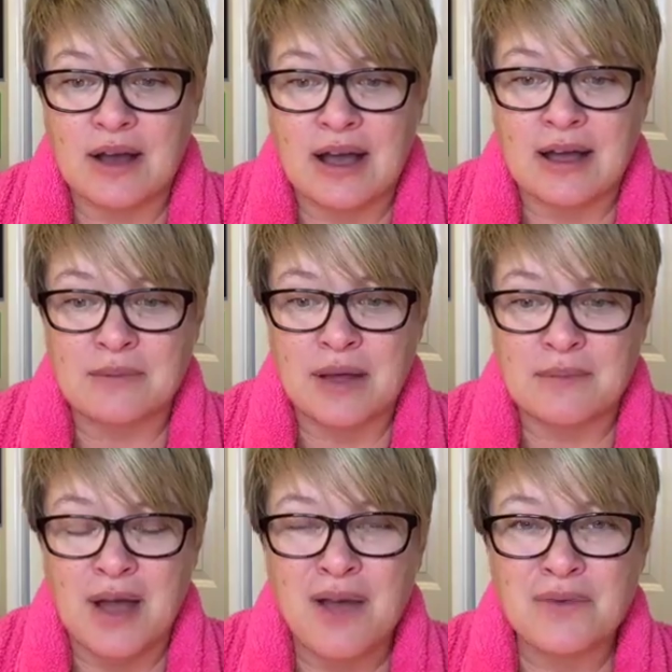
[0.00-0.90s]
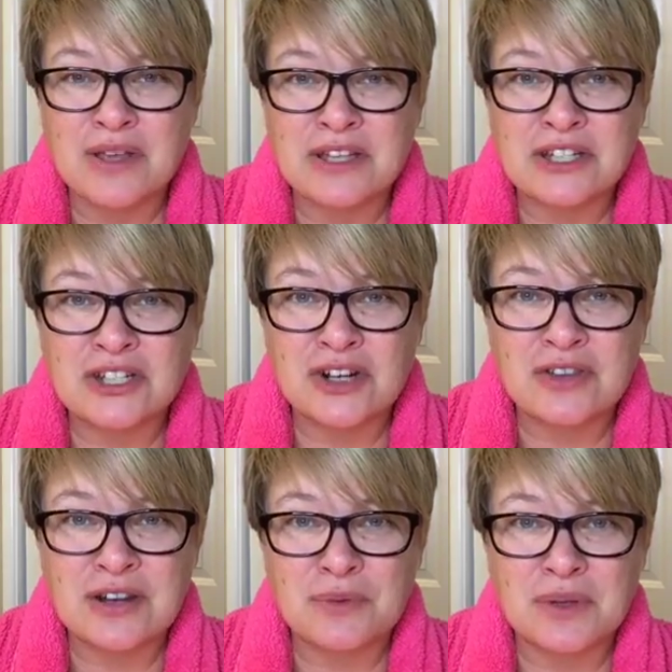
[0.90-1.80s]
I'm I'm not really sure
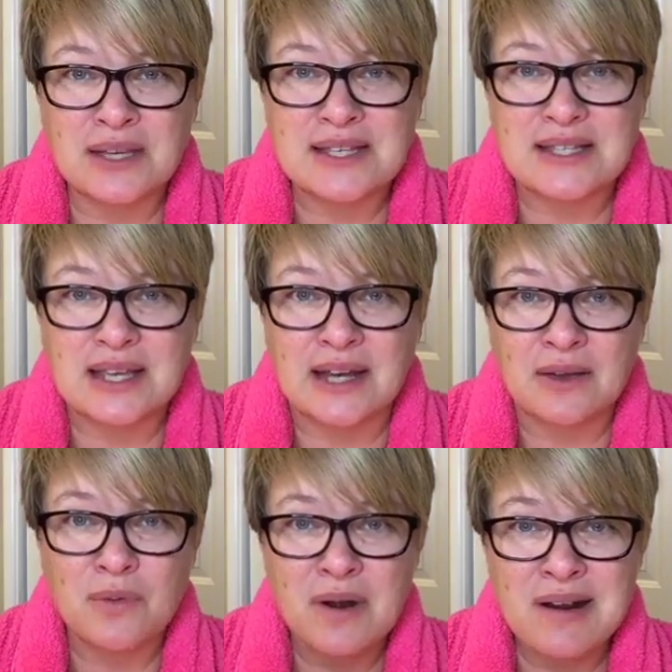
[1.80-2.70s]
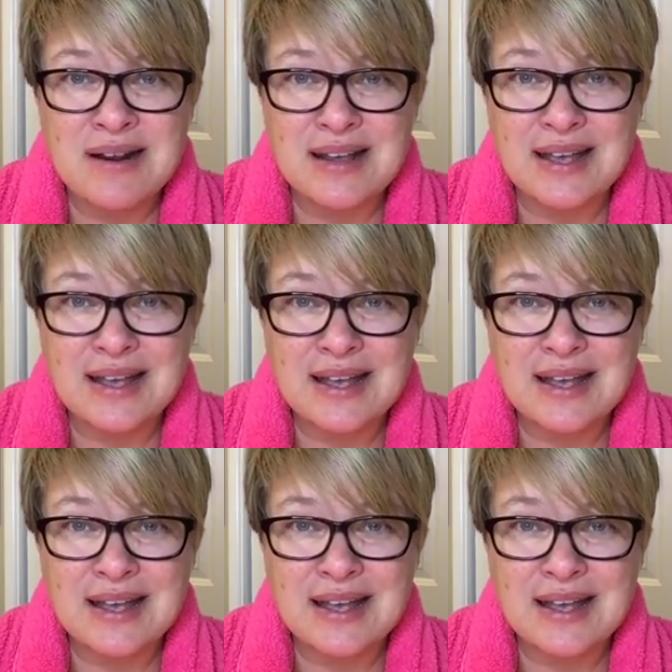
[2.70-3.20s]
that it really is gonna work.